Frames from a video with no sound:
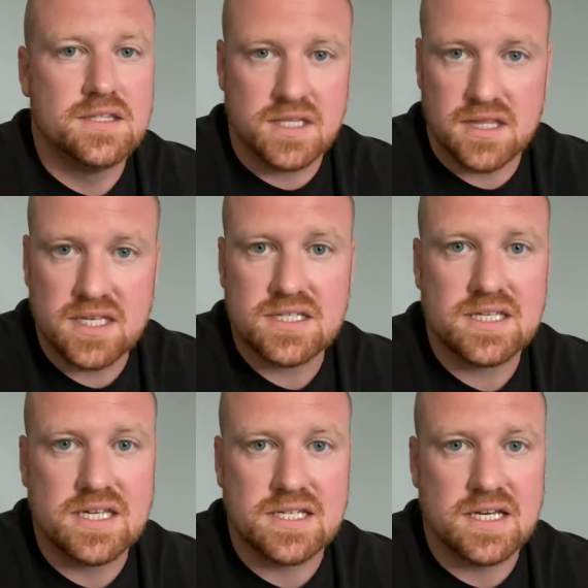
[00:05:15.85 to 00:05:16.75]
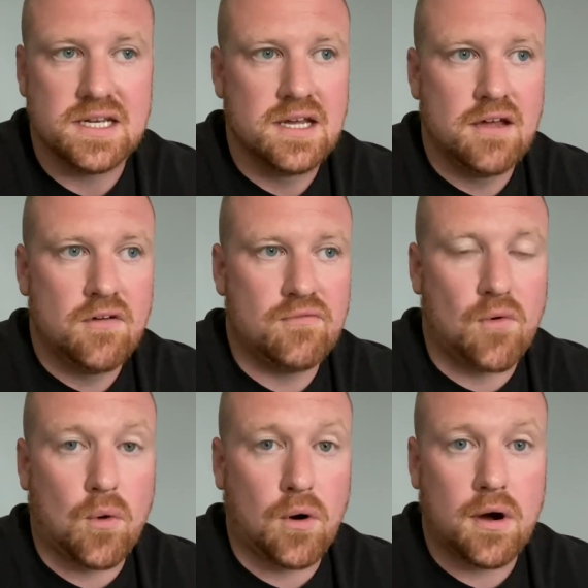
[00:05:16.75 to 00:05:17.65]
to this season
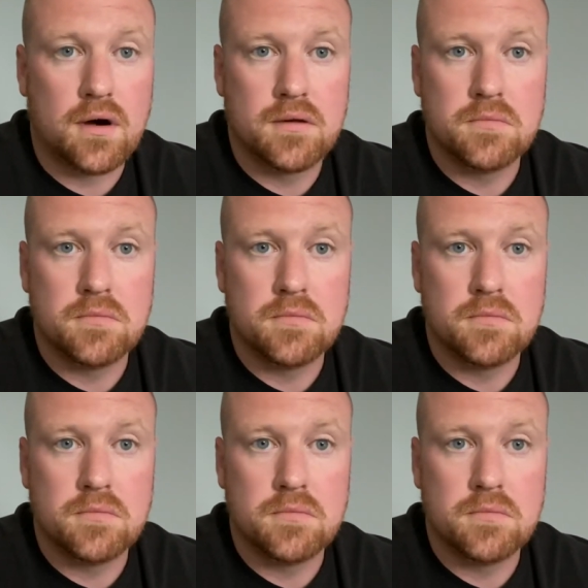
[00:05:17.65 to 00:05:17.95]
for